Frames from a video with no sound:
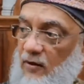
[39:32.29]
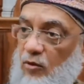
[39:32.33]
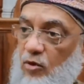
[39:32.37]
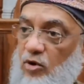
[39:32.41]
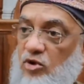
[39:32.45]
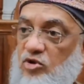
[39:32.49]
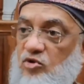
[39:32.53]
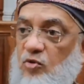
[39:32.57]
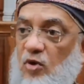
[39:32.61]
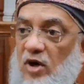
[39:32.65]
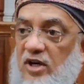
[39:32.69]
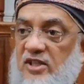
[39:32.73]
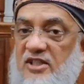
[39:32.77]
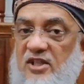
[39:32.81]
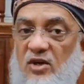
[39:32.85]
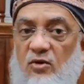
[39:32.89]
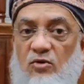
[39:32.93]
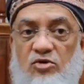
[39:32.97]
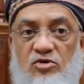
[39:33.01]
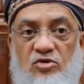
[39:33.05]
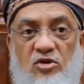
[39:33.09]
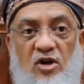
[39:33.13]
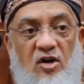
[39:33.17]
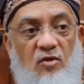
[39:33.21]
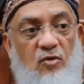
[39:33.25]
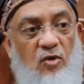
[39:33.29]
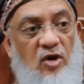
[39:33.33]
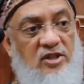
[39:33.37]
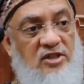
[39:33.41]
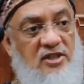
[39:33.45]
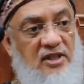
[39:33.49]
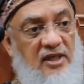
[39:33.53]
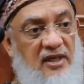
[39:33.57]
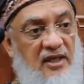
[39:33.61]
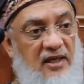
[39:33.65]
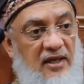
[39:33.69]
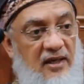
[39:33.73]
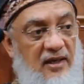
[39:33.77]
Who's watching? Who's not
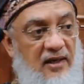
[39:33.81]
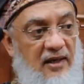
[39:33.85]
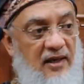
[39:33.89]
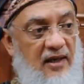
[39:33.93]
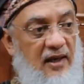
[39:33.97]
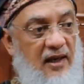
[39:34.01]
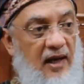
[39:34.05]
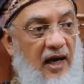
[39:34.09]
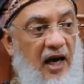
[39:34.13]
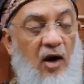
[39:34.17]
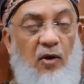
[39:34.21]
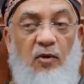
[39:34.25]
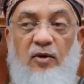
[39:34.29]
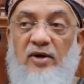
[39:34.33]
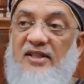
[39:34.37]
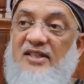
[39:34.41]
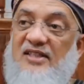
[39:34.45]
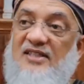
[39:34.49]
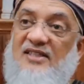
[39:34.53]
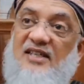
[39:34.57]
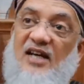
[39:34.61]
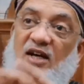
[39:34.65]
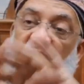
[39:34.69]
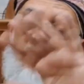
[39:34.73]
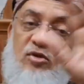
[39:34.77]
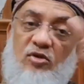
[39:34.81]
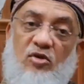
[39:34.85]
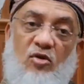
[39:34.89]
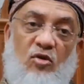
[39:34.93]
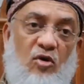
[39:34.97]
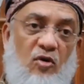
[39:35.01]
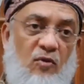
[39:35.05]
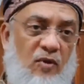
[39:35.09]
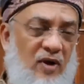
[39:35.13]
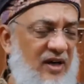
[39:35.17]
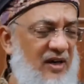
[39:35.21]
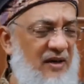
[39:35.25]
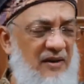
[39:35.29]
watching? How will this get to the
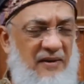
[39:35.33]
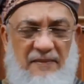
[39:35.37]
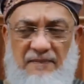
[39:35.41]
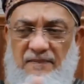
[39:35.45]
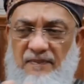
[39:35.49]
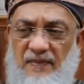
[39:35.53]
whole world?